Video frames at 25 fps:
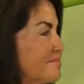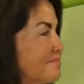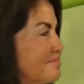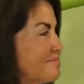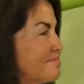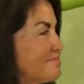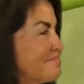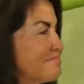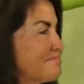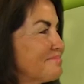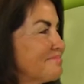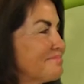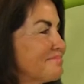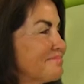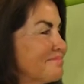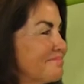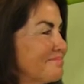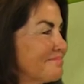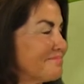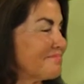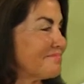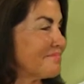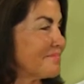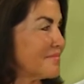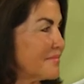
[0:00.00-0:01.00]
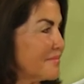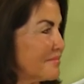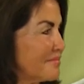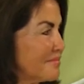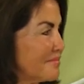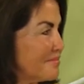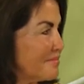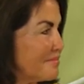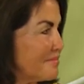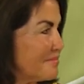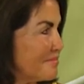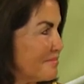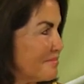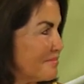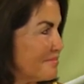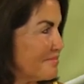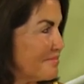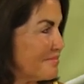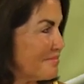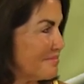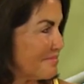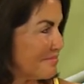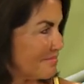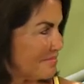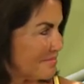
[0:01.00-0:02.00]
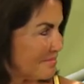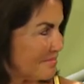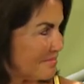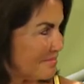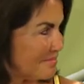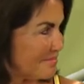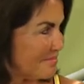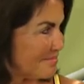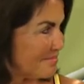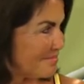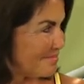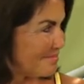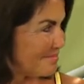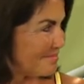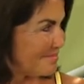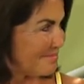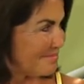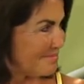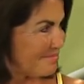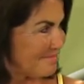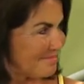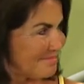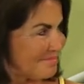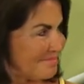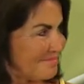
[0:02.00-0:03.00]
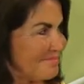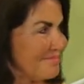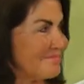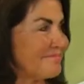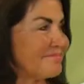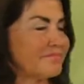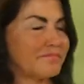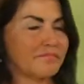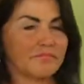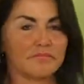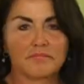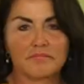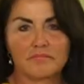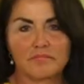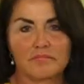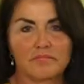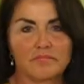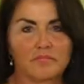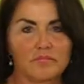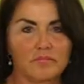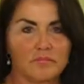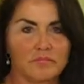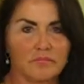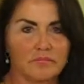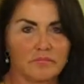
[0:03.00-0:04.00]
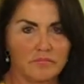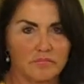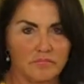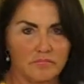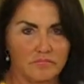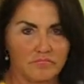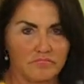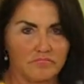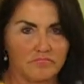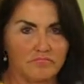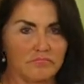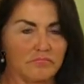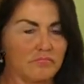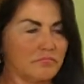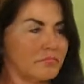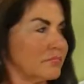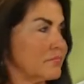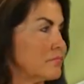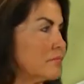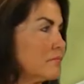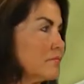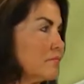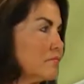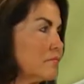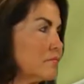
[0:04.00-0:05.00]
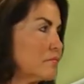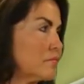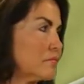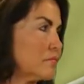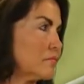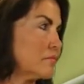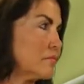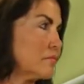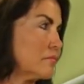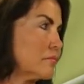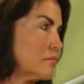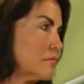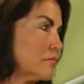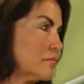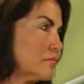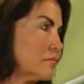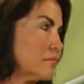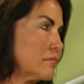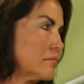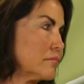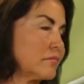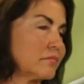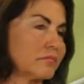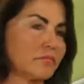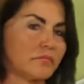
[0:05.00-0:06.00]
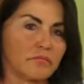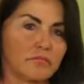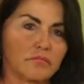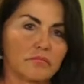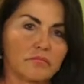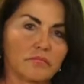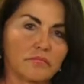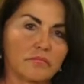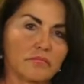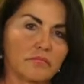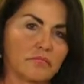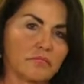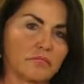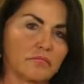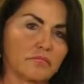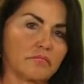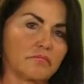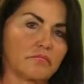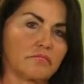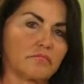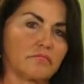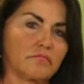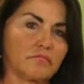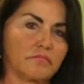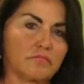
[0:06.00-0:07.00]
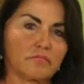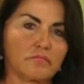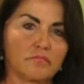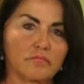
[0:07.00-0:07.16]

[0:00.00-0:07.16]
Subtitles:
(silent)